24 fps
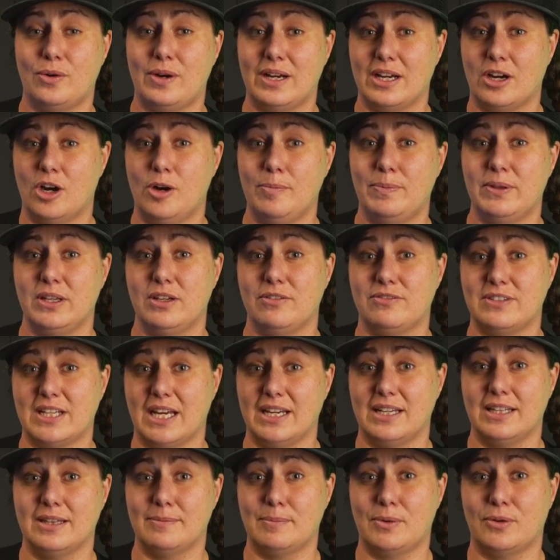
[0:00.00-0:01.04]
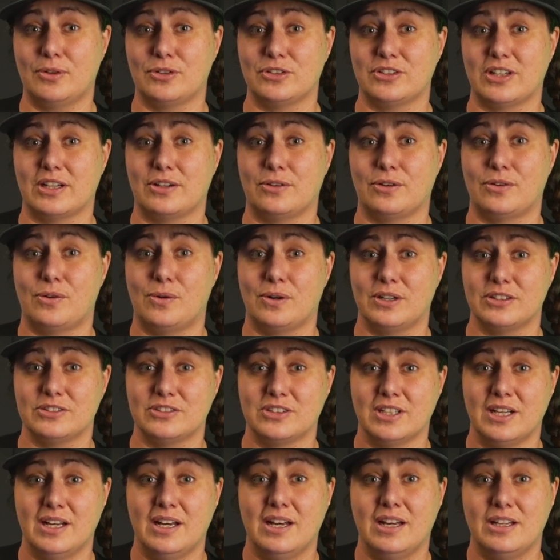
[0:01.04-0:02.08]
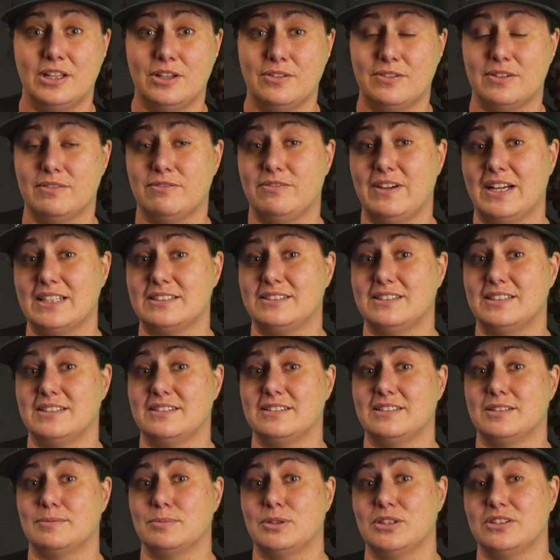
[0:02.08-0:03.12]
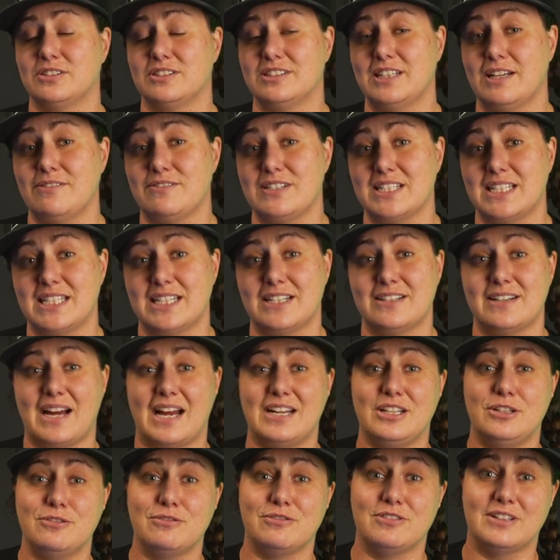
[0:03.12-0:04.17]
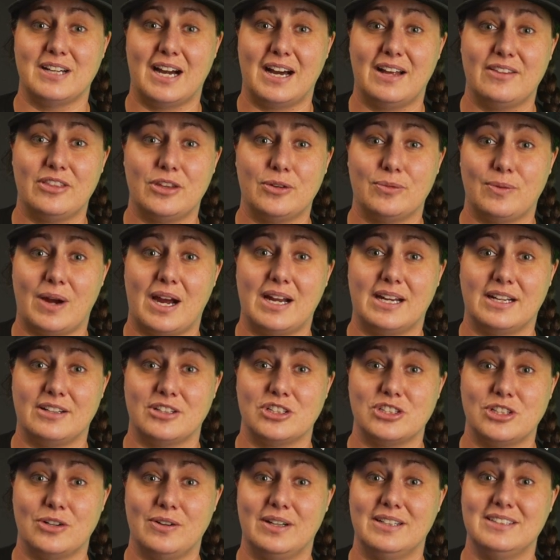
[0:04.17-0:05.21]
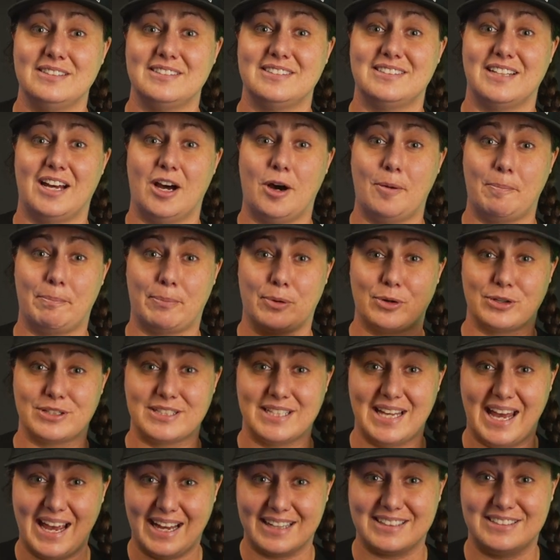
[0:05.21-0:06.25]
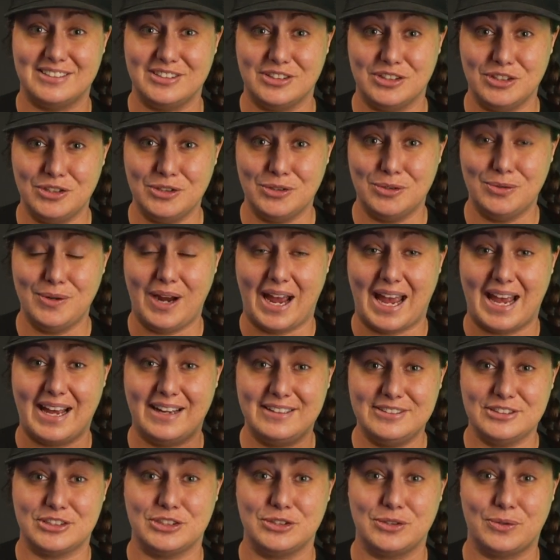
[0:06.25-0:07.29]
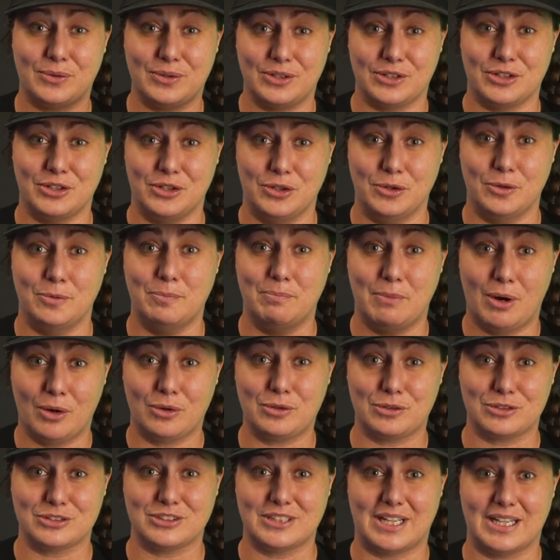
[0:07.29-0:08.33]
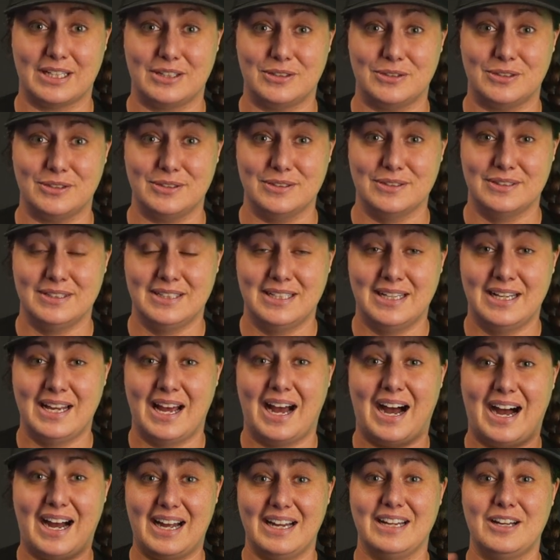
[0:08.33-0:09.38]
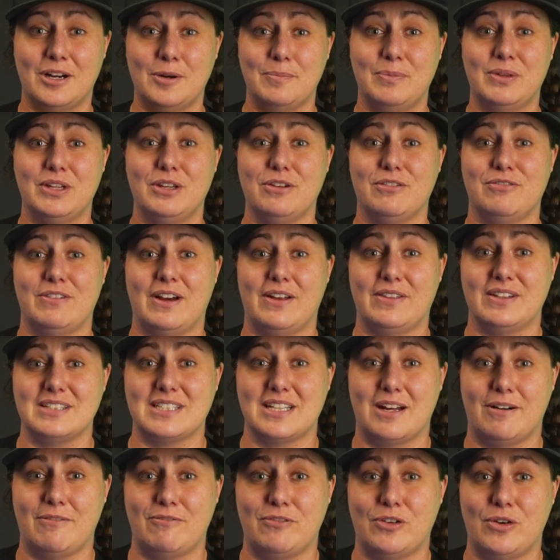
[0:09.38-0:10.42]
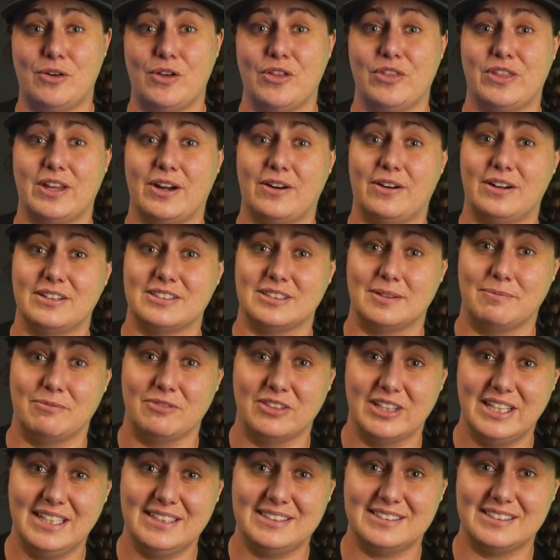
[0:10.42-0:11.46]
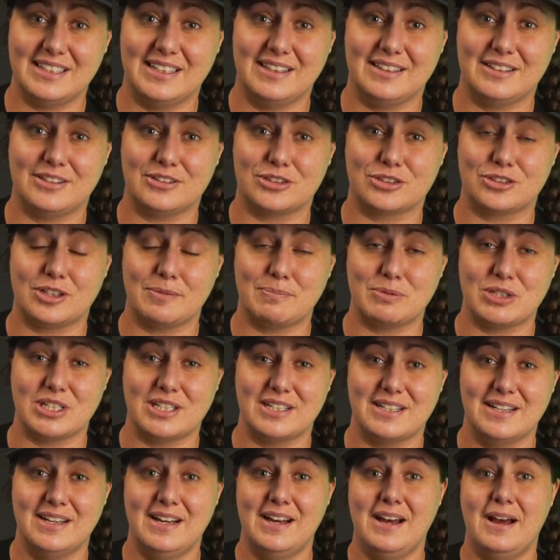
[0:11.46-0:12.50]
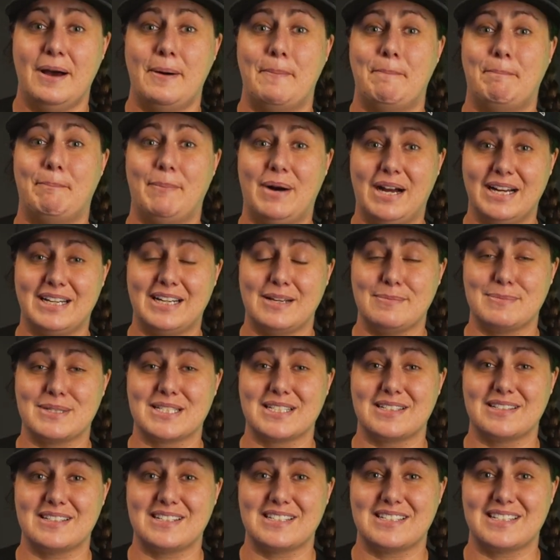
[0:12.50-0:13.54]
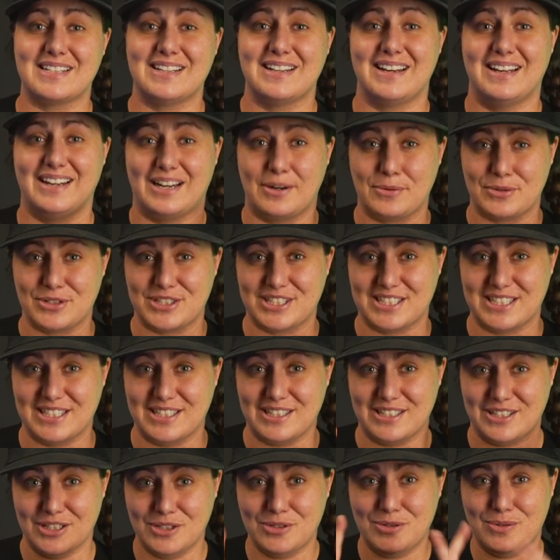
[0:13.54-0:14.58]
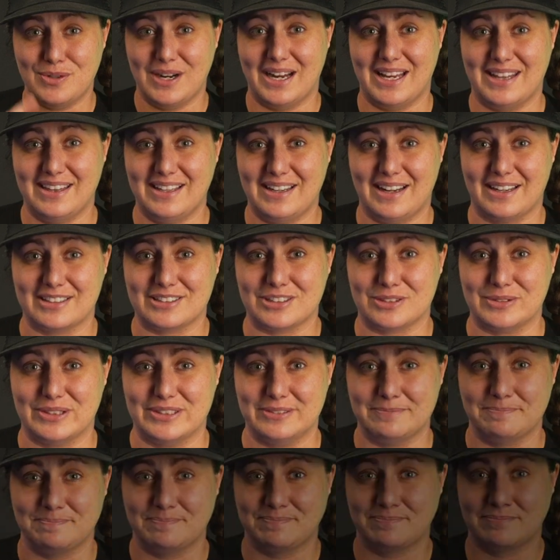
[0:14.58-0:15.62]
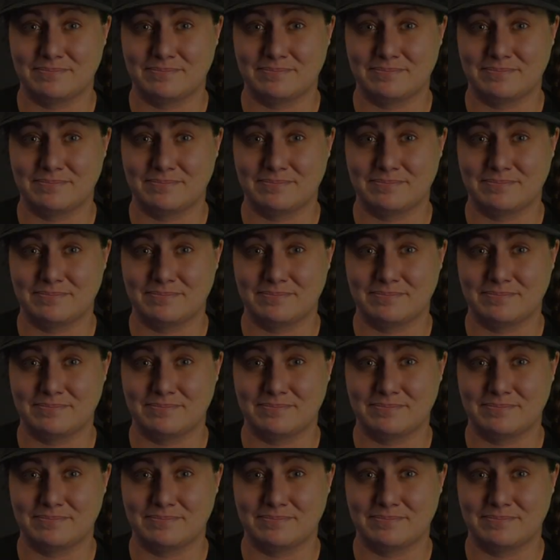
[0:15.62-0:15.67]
I hope that you've taken the motorcycle course, you've invested in some good safety gear, and you've got the right insurance to help protect you and your new motorcycle. I hope that you found this helpful. There are some links in the description. My name is Alyssa, and I will see you in the next one.